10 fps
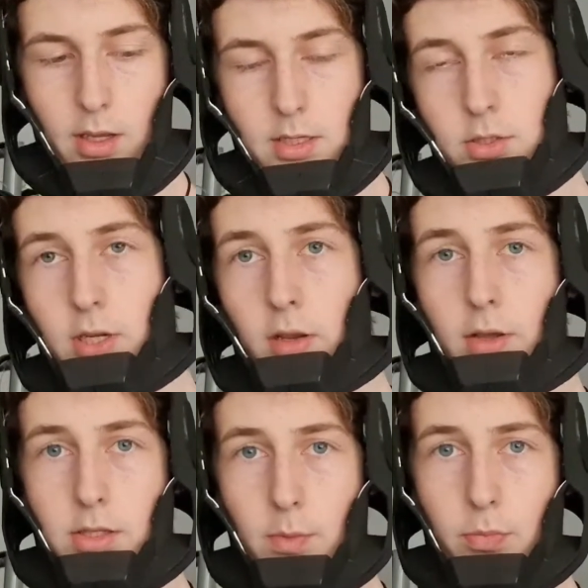essentially it
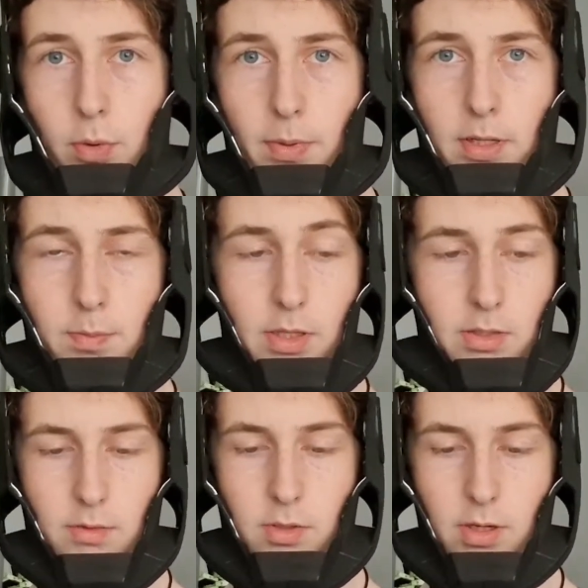lines up properly.
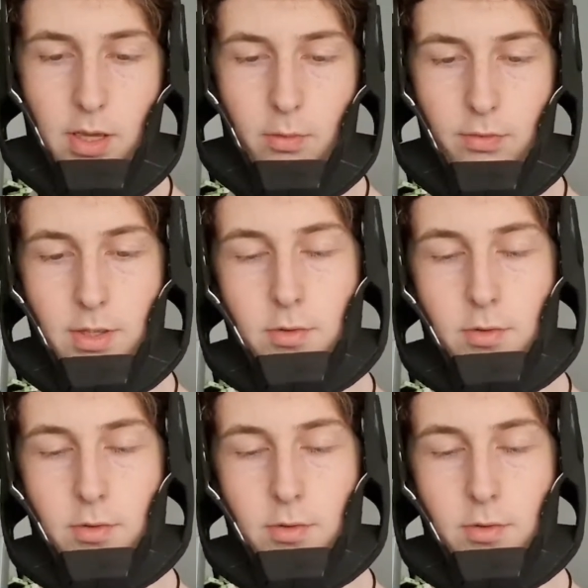Because I've done it out of